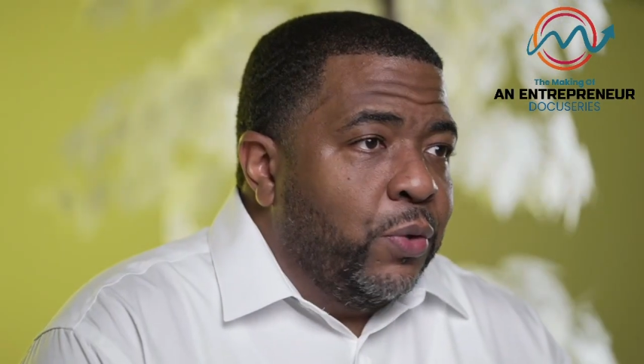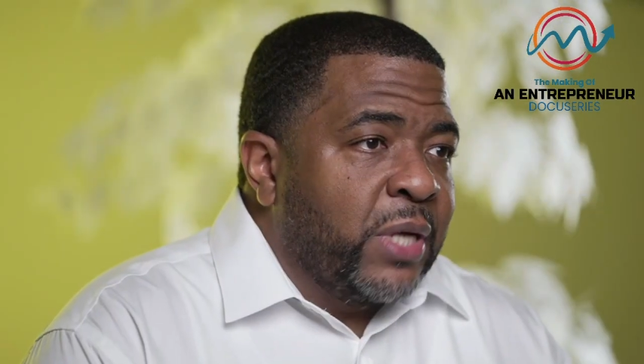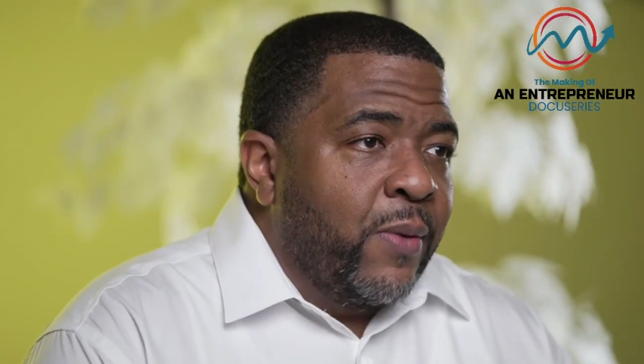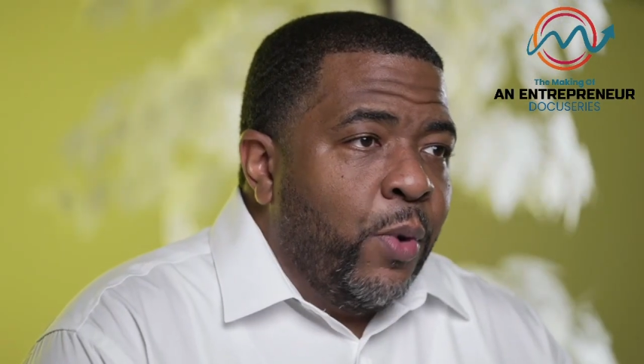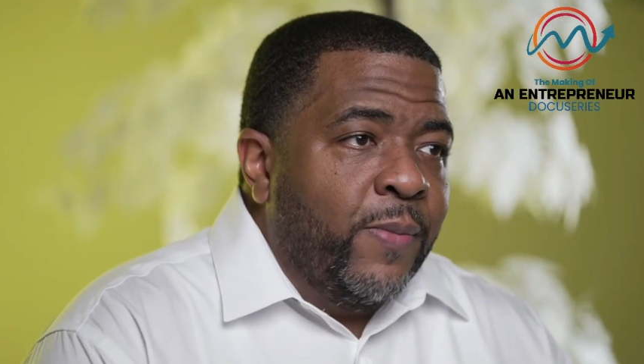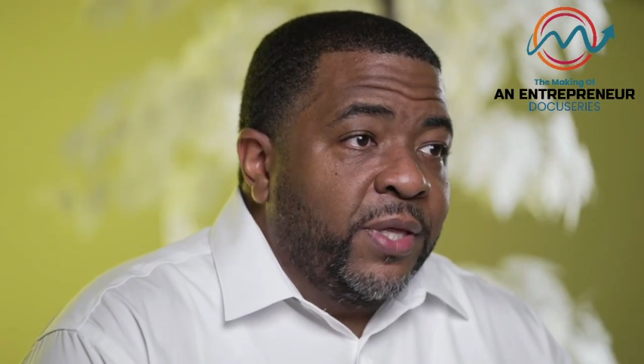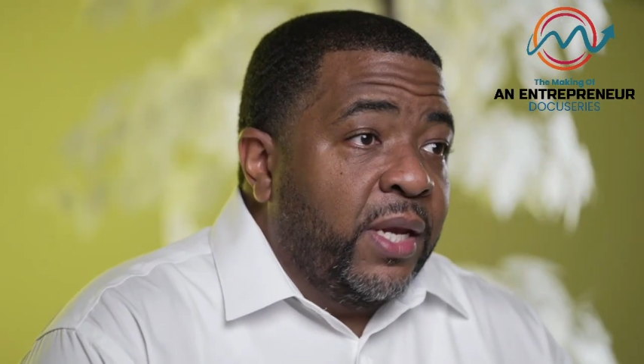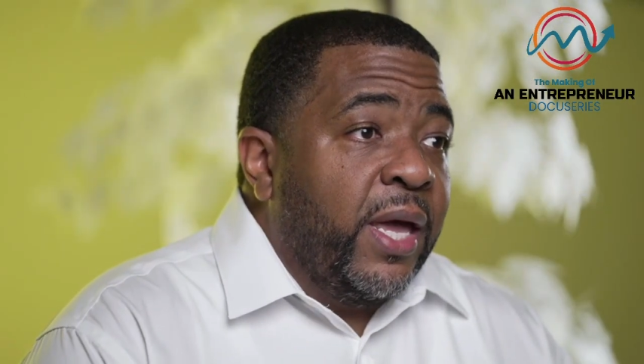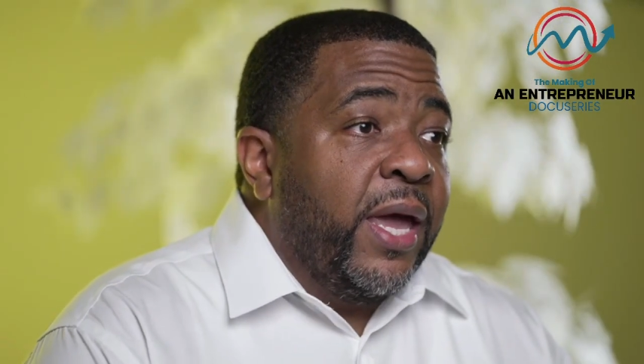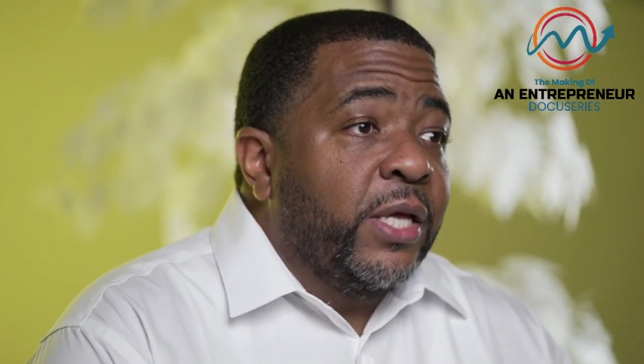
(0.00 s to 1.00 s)
Stop worrying about
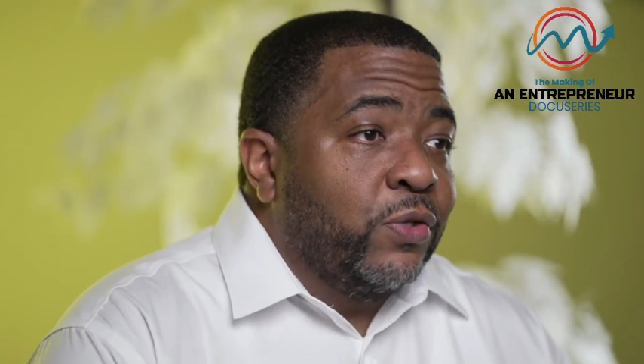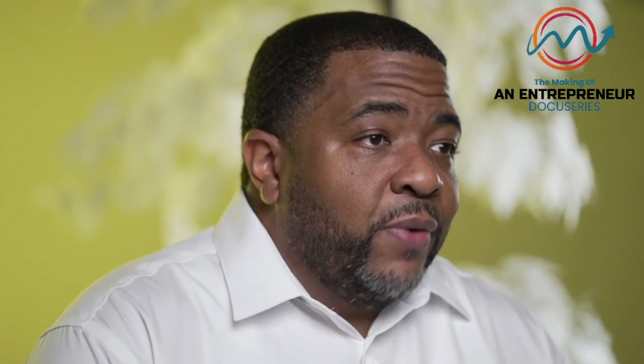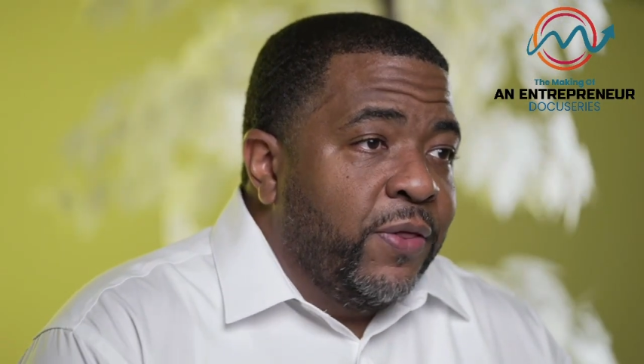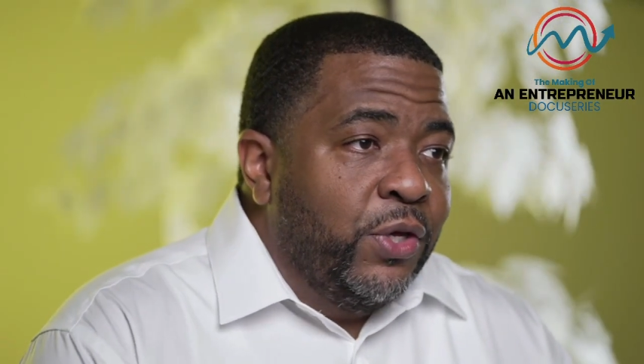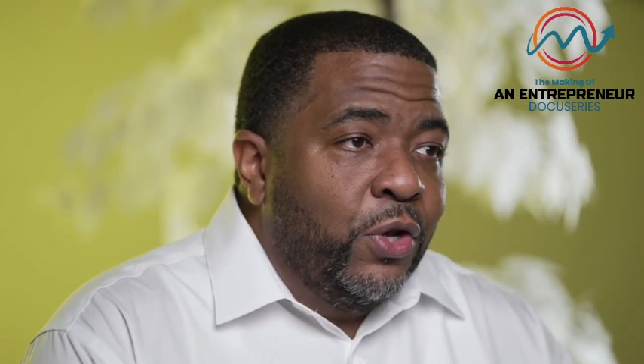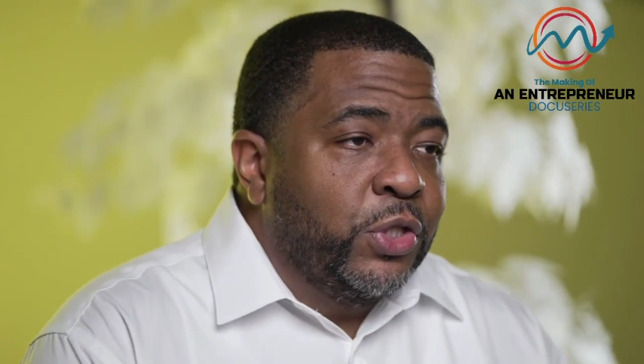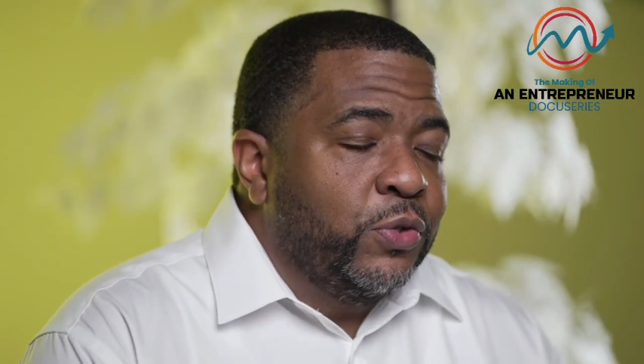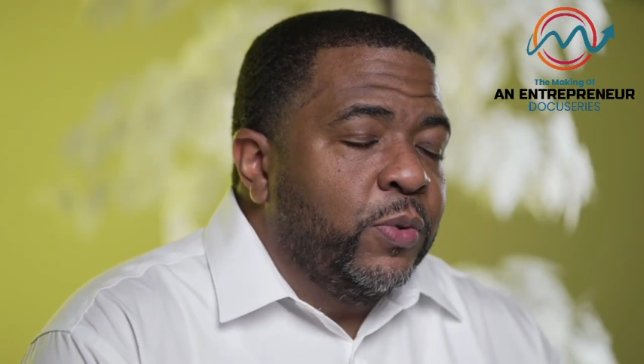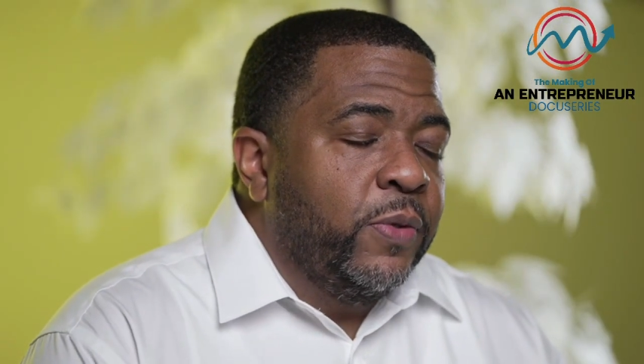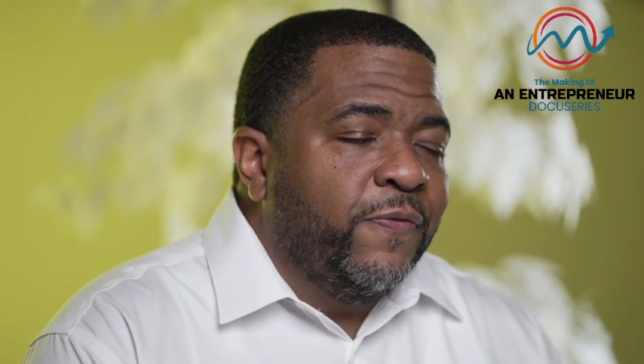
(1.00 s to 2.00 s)
that answer, rather. You know,
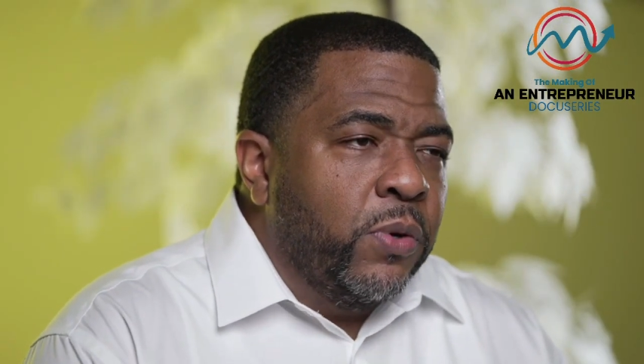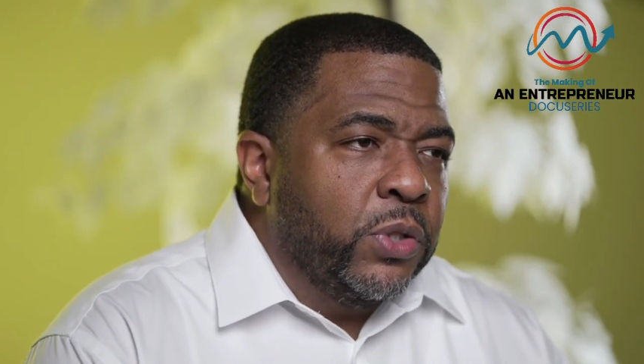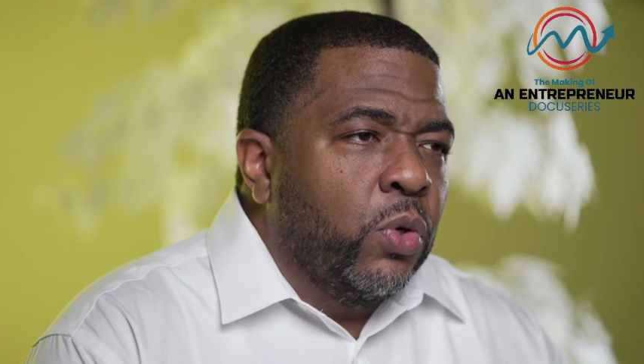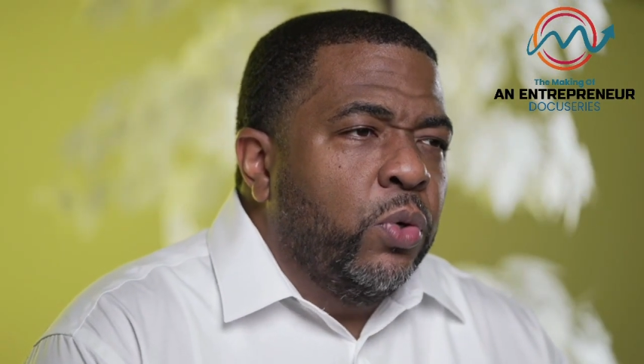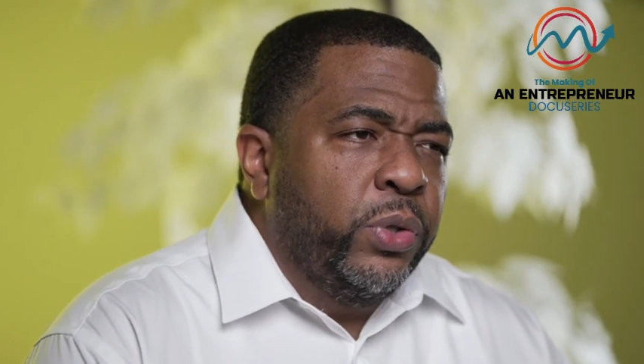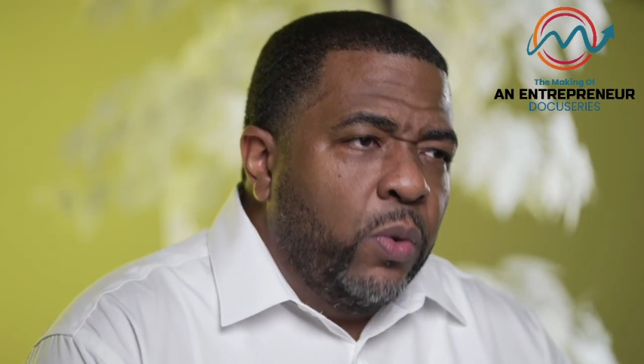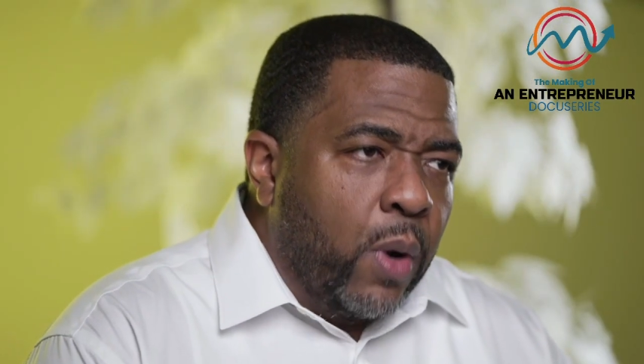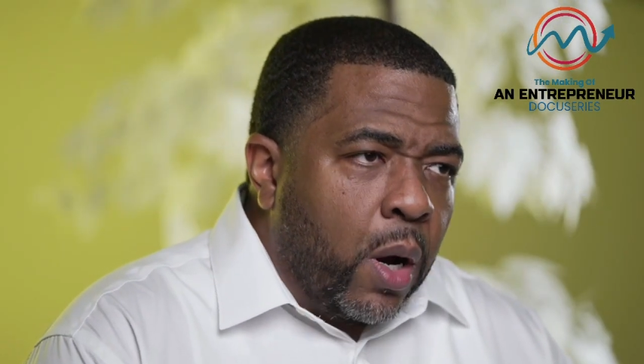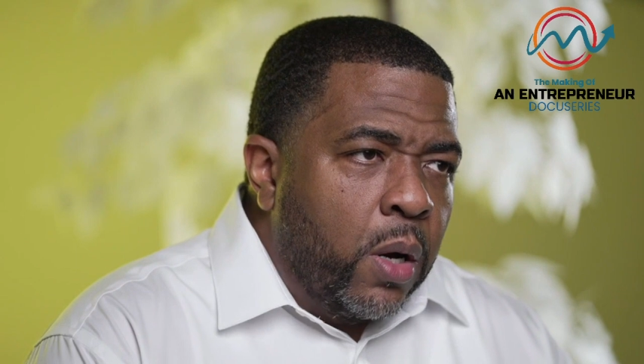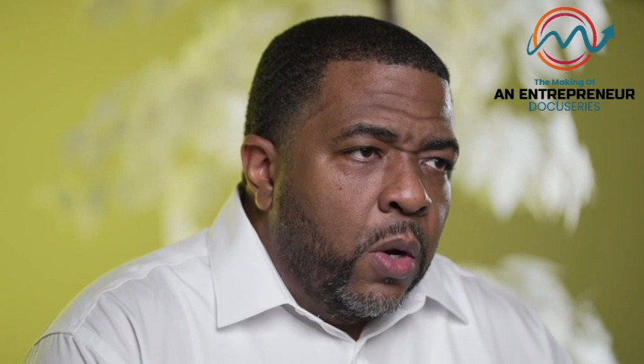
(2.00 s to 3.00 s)
just focus on who you
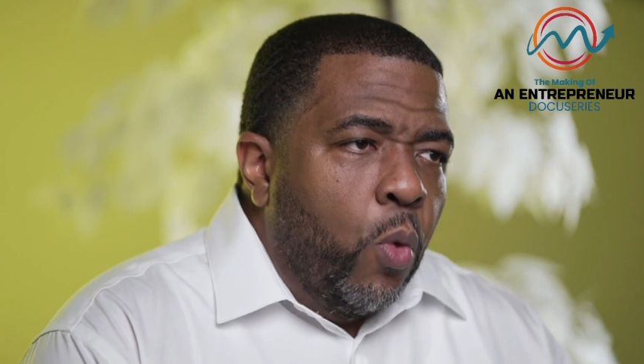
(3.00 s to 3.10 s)
are,